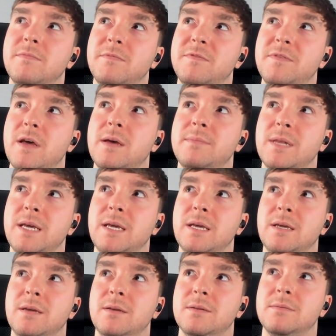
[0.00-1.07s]

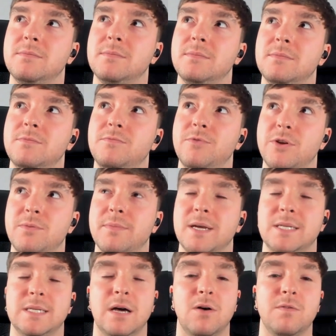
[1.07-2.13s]
firmly root
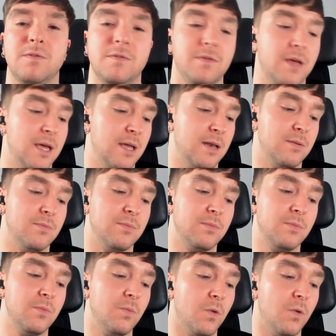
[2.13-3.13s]
myself in